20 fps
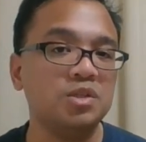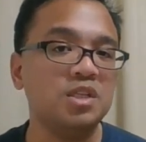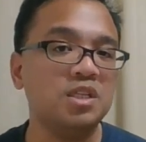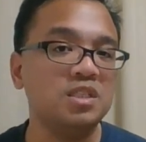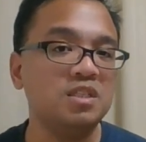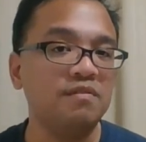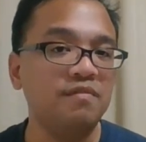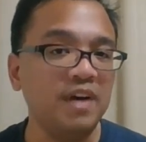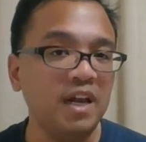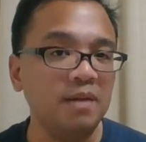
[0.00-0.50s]
the
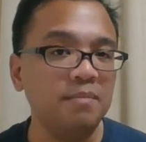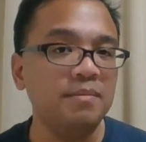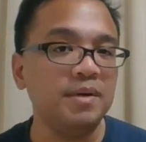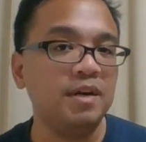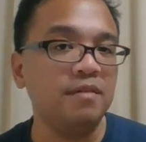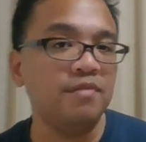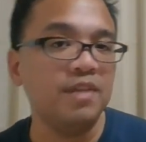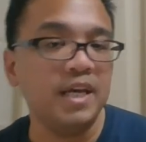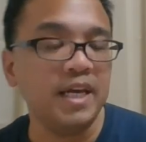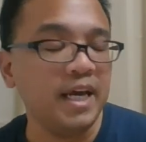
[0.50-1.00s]
development
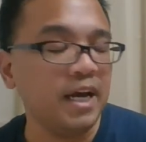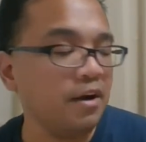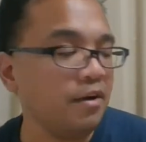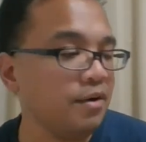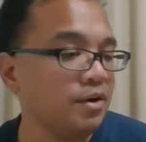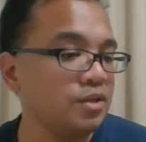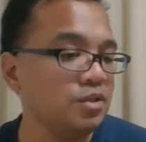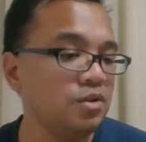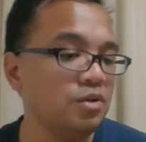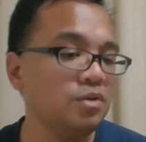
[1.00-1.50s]
of the
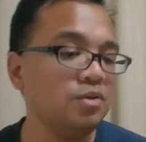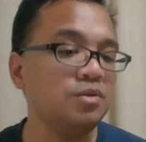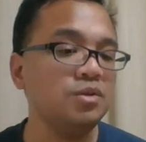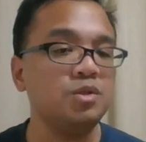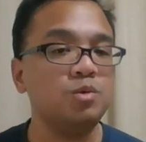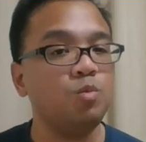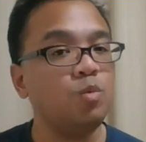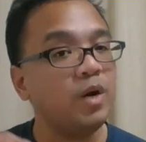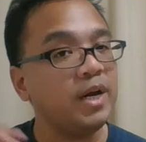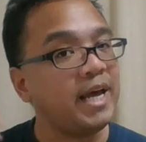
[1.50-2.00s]

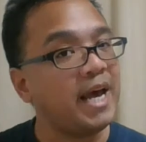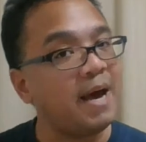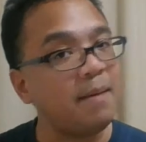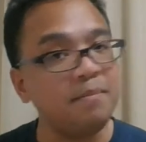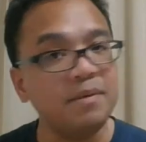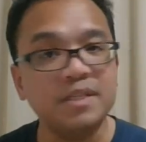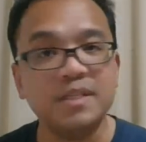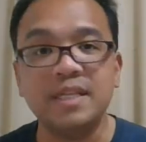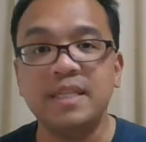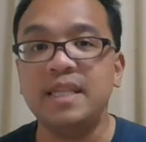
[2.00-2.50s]
characters, what
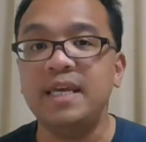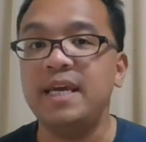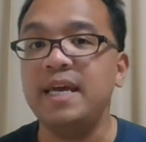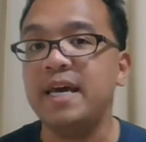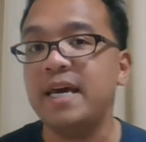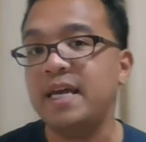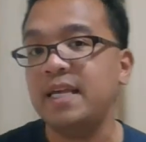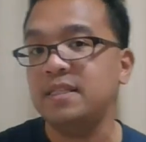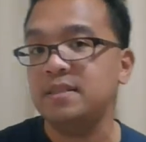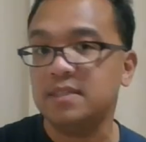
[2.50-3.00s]
happens at the
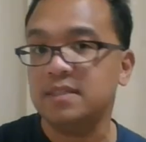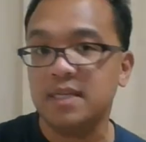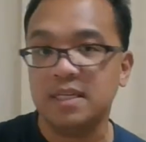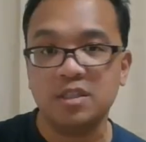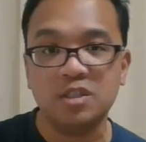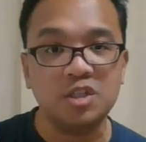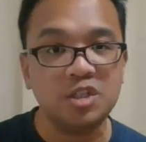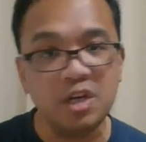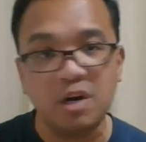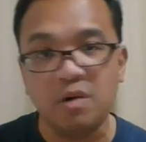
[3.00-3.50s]
end, and
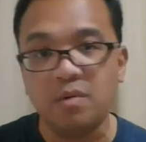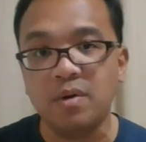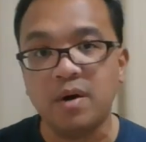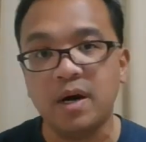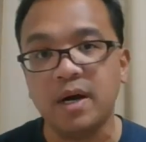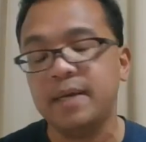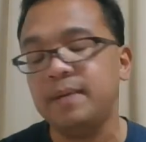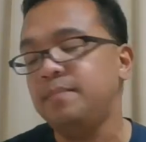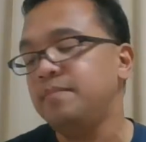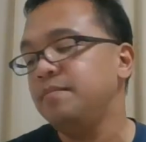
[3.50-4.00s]
so
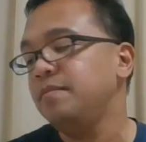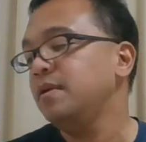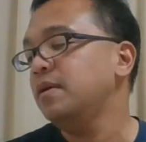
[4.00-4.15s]
on.